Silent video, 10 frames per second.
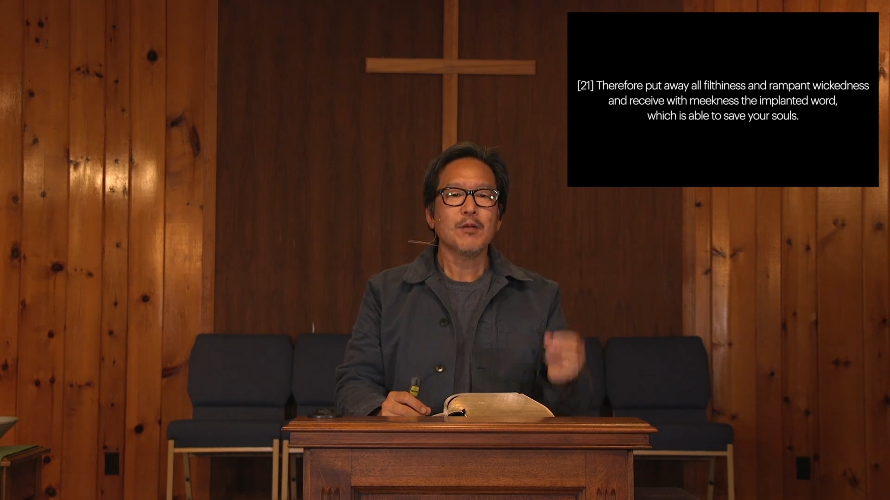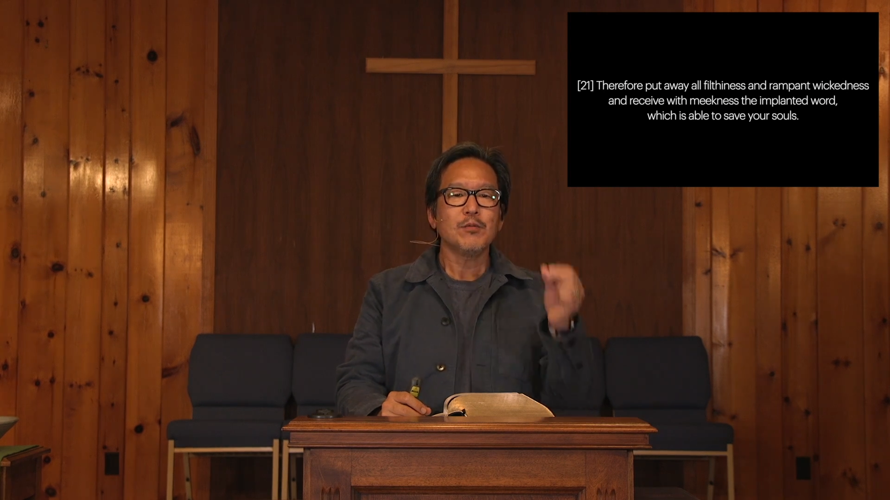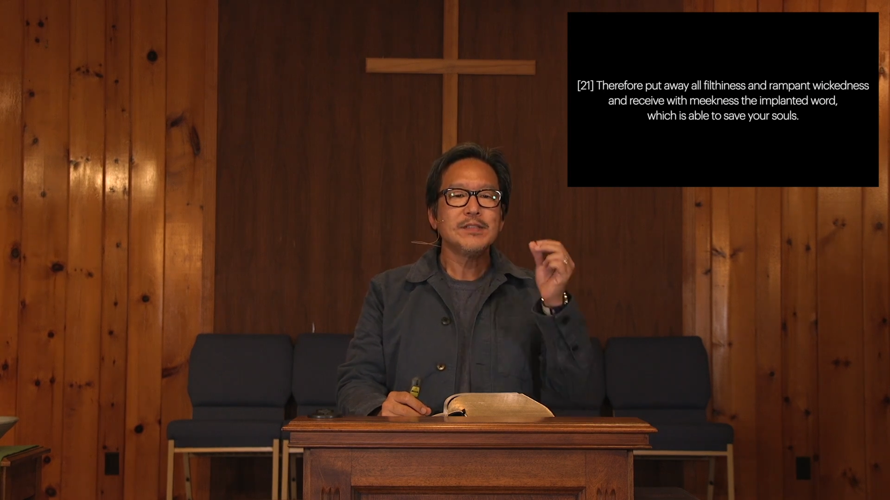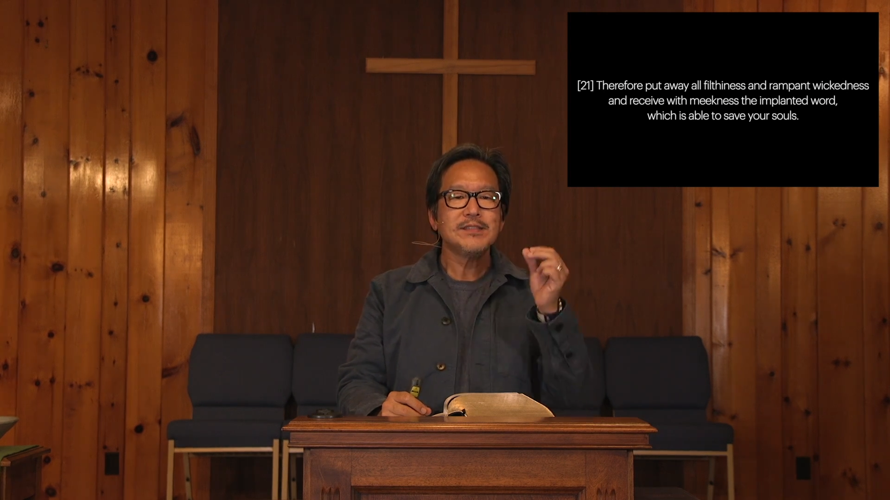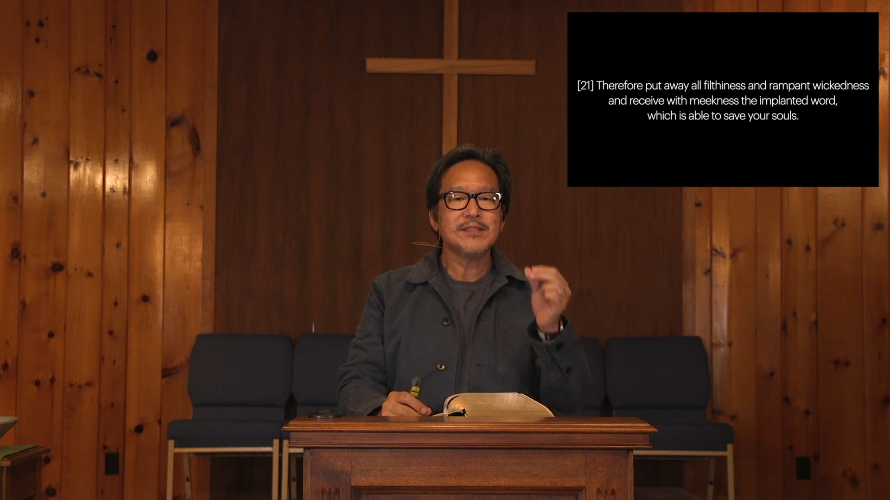
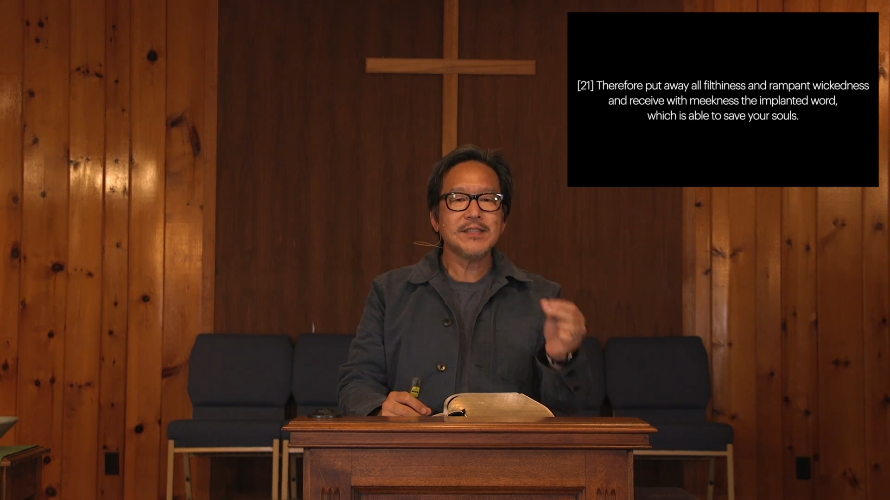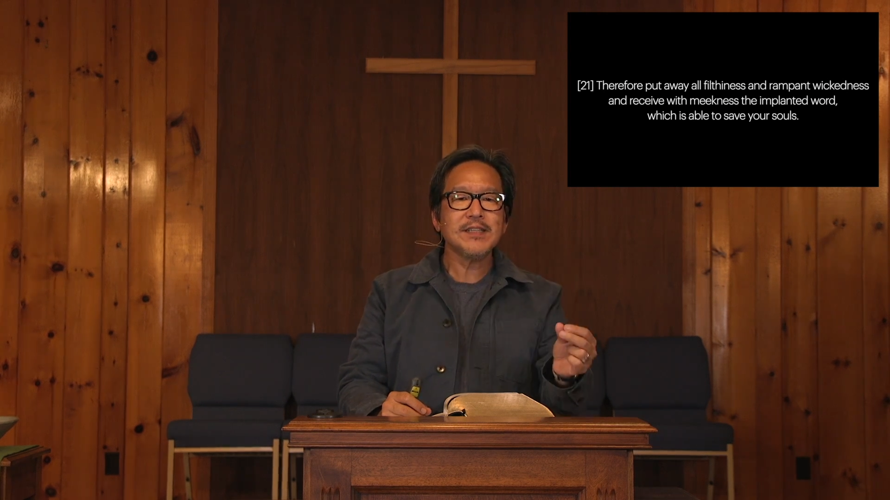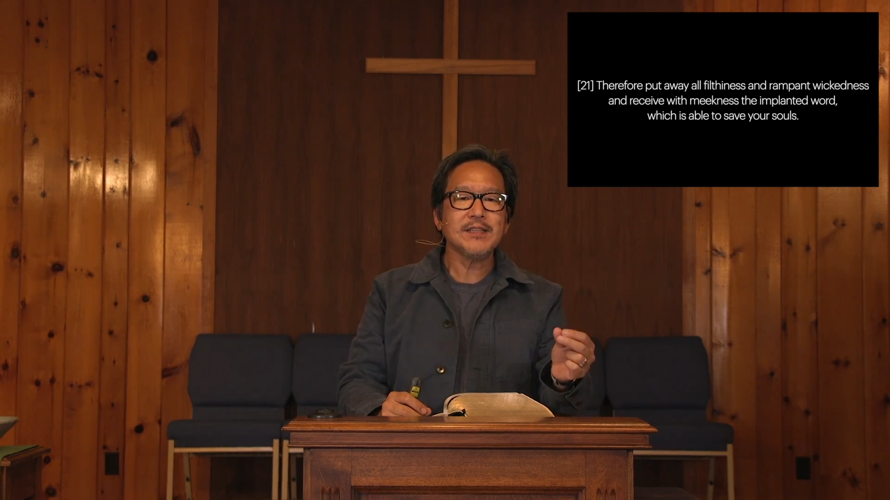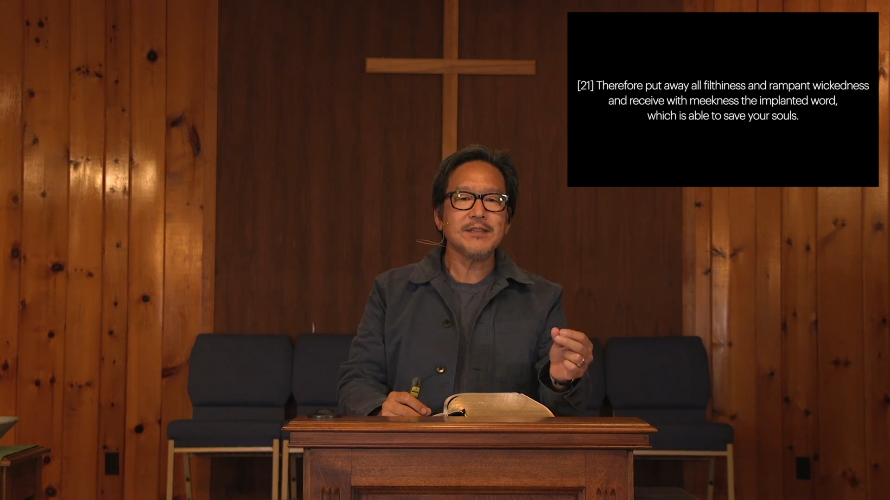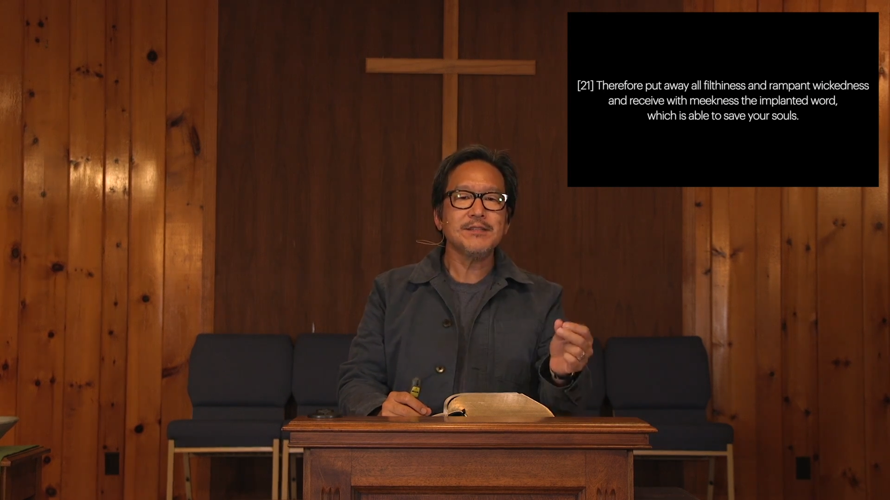
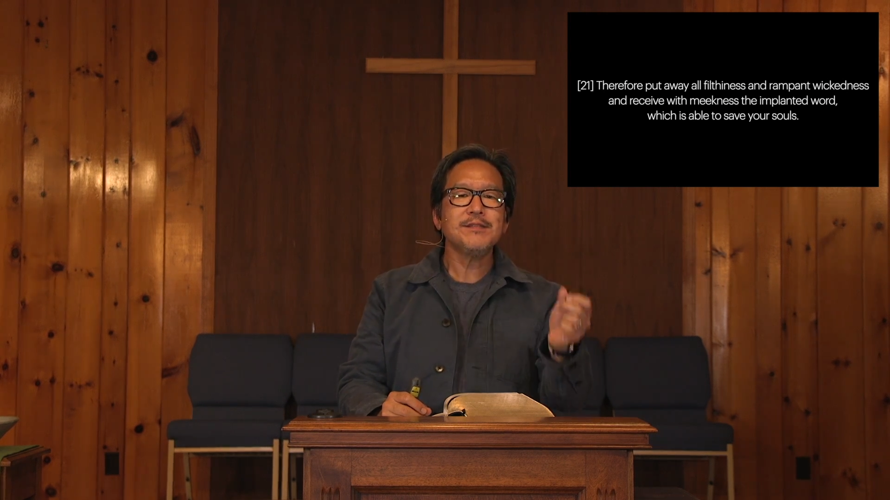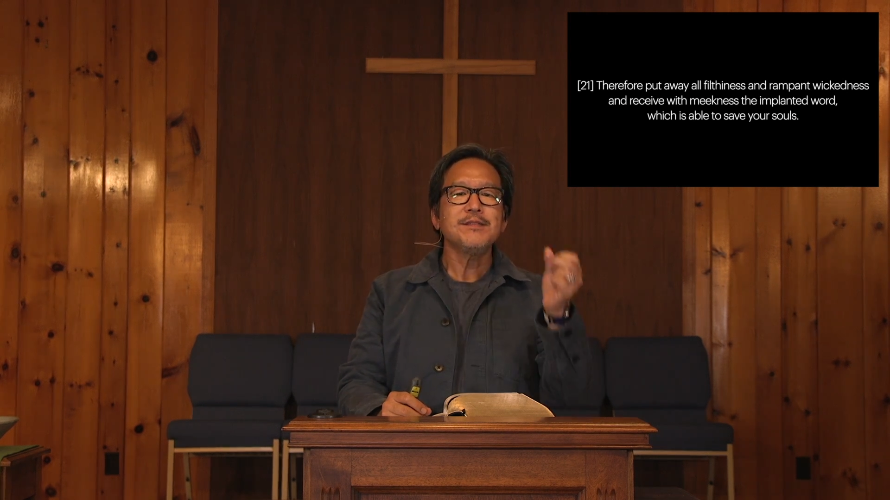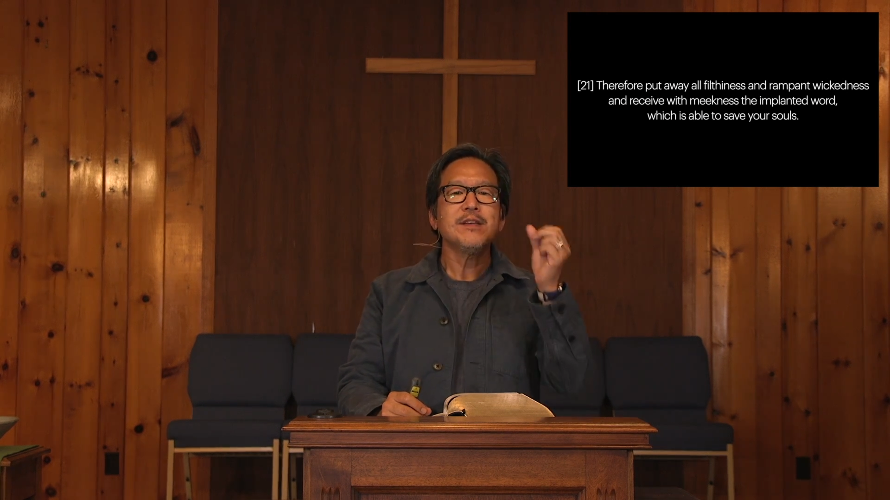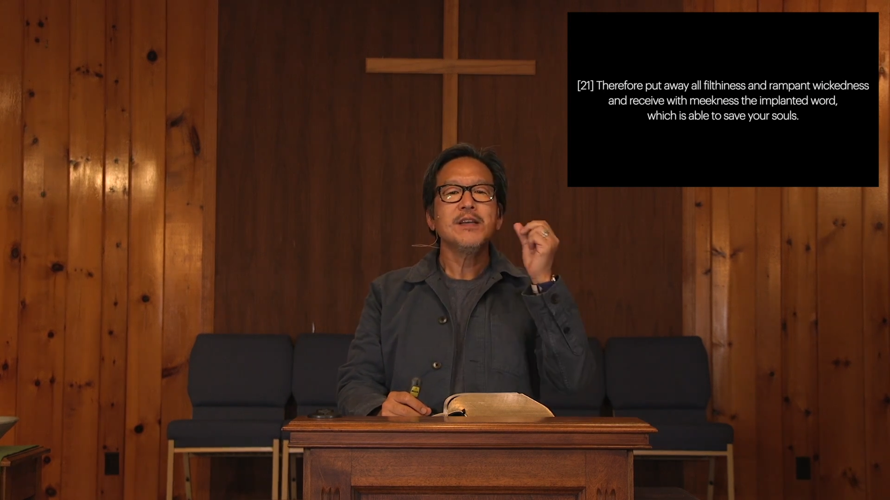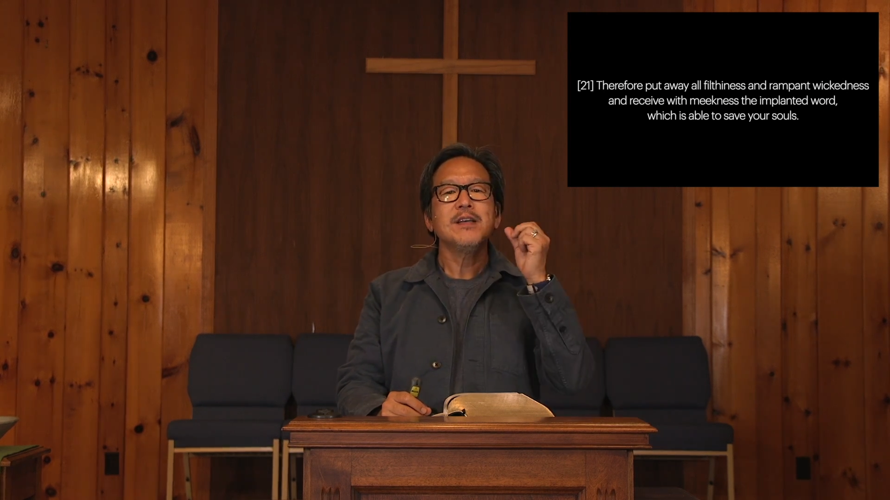receive
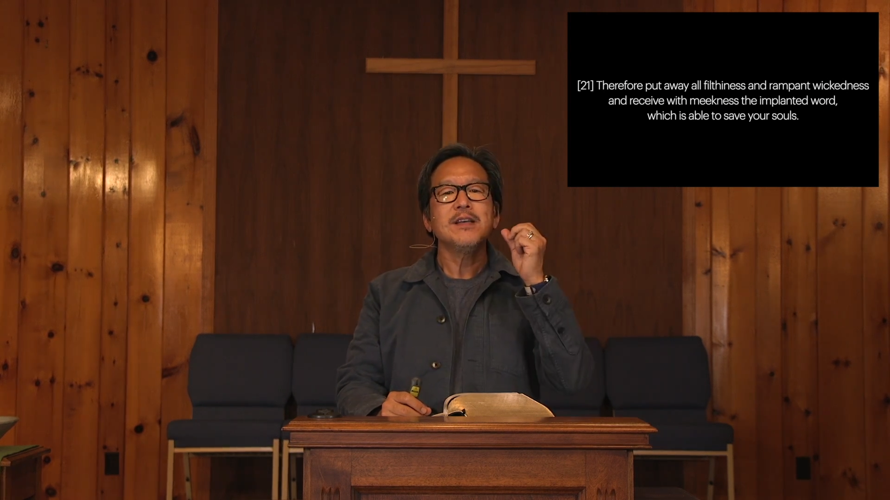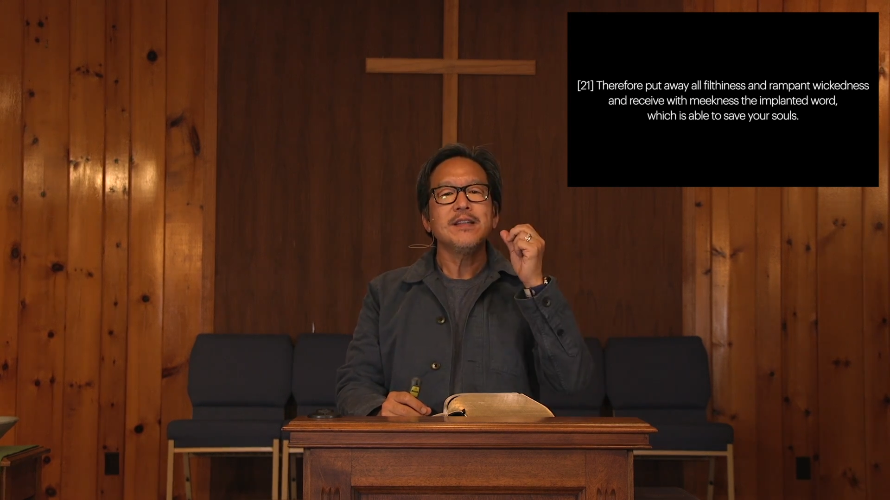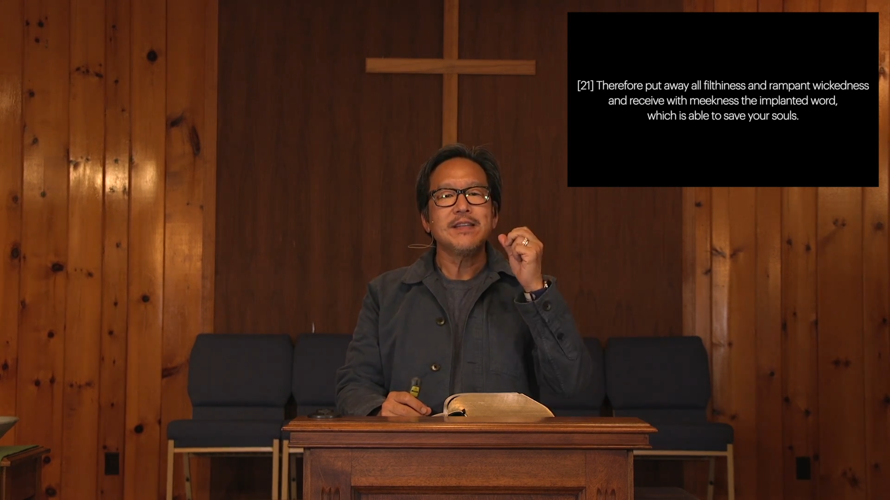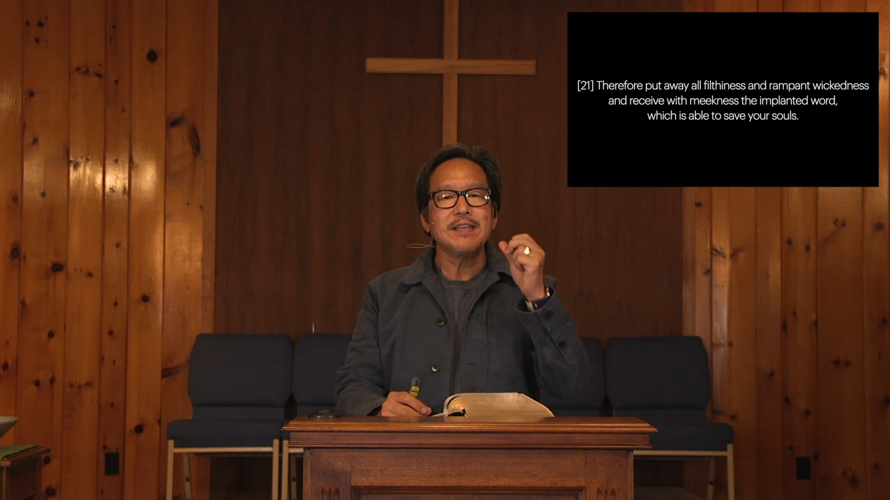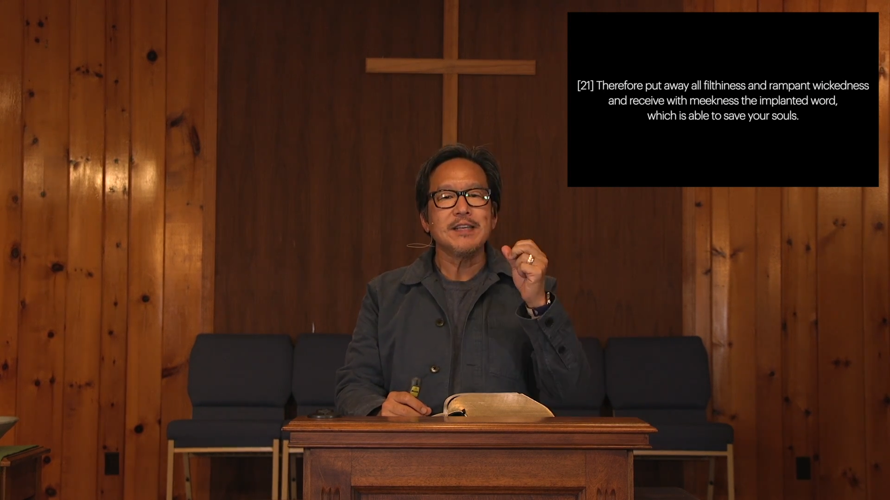the